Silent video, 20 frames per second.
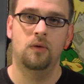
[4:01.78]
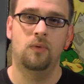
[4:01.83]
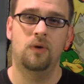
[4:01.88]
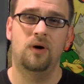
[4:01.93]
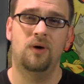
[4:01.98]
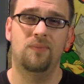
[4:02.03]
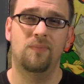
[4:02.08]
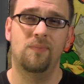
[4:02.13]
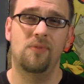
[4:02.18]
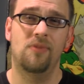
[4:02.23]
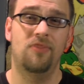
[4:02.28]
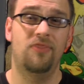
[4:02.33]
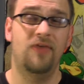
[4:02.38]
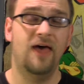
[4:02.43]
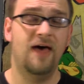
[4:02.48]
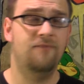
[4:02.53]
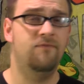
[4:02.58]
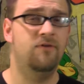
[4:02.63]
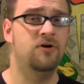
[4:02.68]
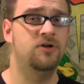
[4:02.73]
Well,
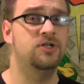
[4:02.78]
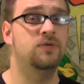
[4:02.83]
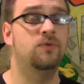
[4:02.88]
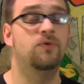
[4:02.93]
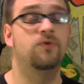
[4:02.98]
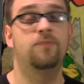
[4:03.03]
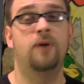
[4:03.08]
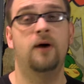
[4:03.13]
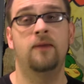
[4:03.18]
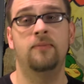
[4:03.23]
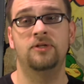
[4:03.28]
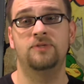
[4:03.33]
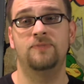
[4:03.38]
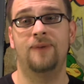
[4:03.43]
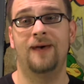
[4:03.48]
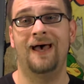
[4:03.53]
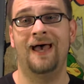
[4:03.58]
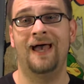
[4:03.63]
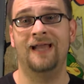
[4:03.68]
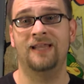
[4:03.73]
that version was published
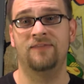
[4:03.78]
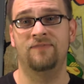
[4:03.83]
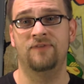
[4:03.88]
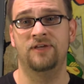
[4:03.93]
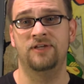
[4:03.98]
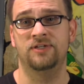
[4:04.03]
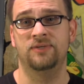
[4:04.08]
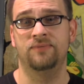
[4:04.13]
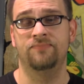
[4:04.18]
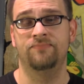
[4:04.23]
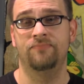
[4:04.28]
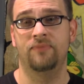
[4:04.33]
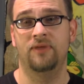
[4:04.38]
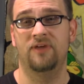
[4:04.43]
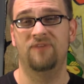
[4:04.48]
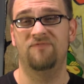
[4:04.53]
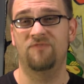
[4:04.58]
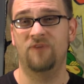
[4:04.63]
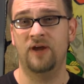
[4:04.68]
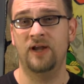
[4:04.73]
by Activision,
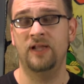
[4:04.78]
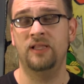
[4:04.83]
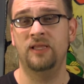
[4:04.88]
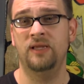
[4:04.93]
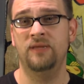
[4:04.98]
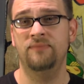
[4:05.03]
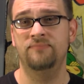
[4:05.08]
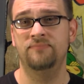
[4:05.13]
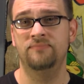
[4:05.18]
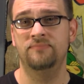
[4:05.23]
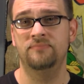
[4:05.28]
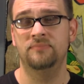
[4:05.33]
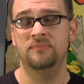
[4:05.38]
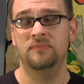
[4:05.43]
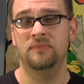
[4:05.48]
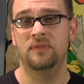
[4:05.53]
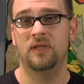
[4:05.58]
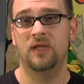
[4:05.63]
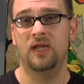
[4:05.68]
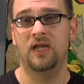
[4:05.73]
and frankly,
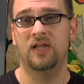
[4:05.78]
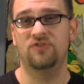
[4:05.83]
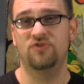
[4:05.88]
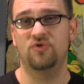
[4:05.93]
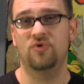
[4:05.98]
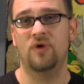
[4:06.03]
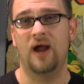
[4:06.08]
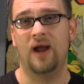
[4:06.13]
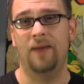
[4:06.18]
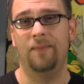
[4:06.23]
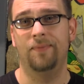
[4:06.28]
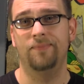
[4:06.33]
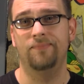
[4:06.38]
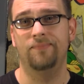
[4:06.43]
it's crap.